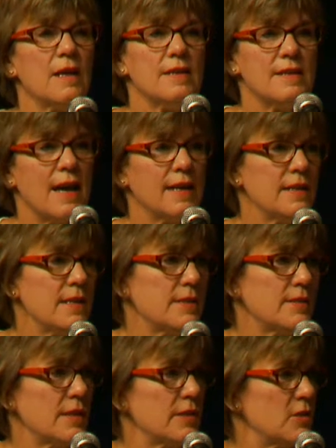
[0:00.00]

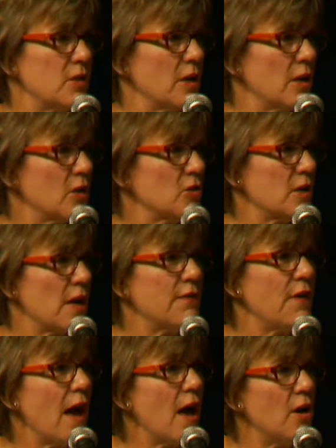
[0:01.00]
96 years
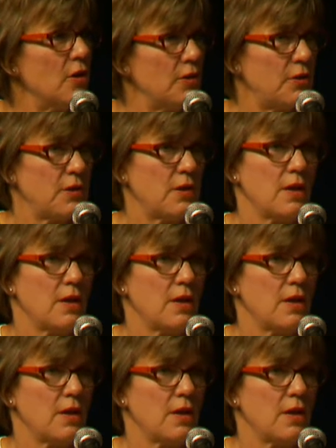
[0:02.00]
of health.